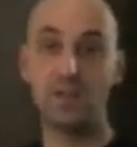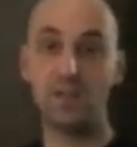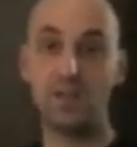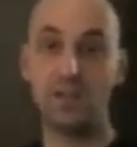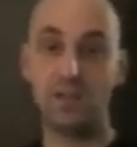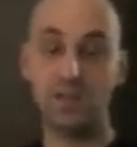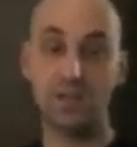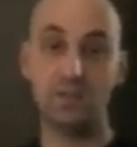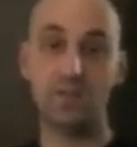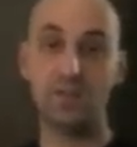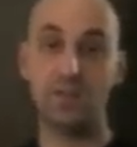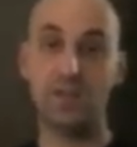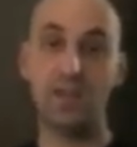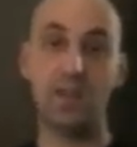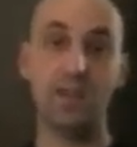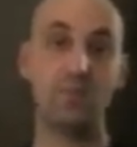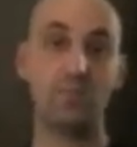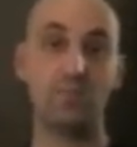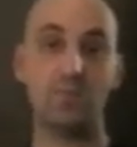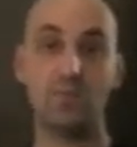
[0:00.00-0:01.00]
in the
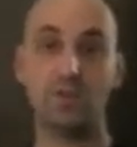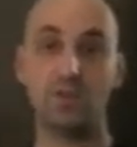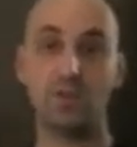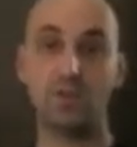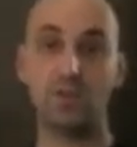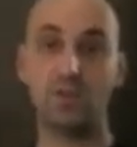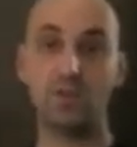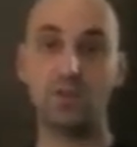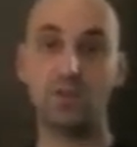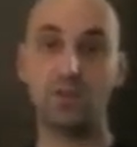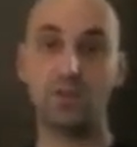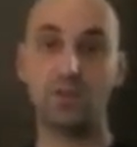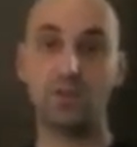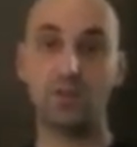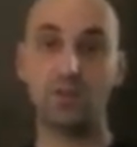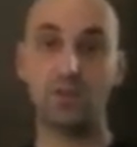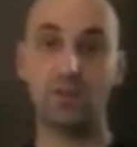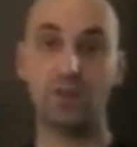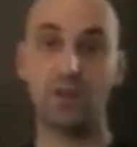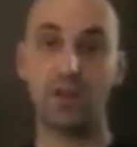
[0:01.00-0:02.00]
game
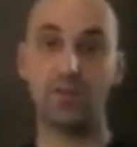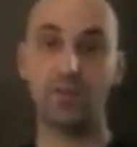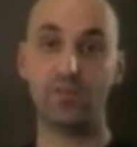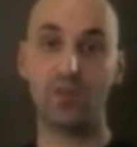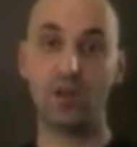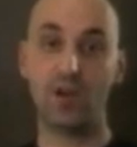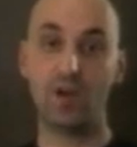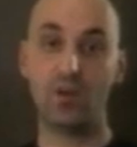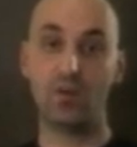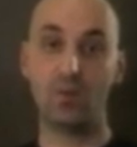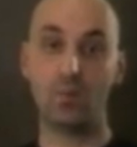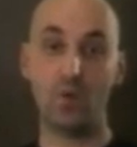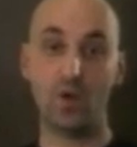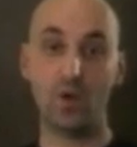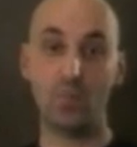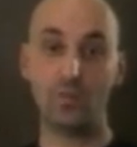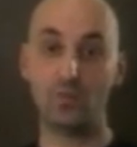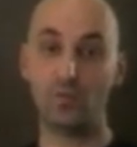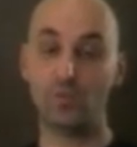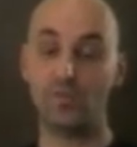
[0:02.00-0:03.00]
have now
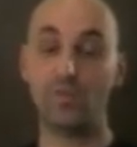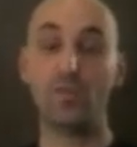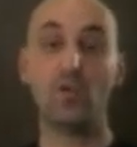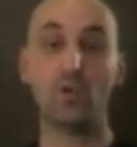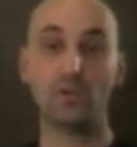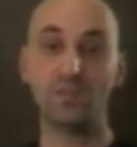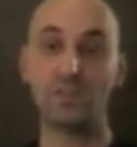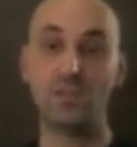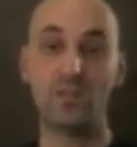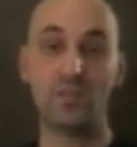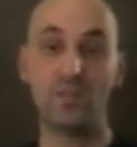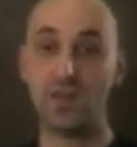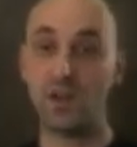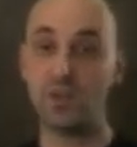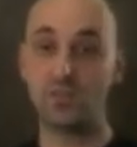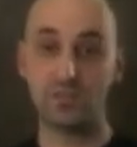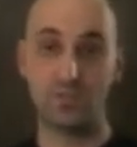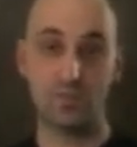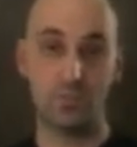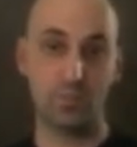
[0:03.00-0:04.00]
up to
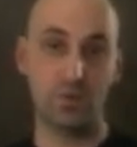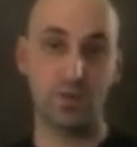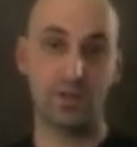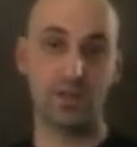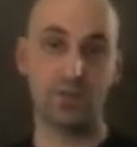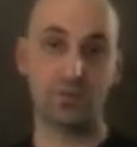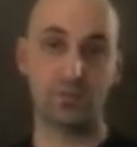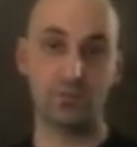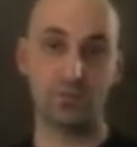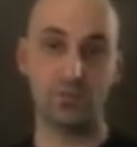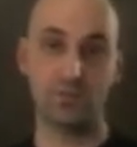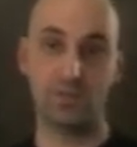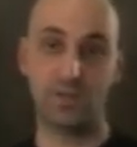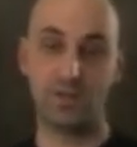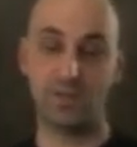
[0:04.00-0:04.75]
40,000 polygons,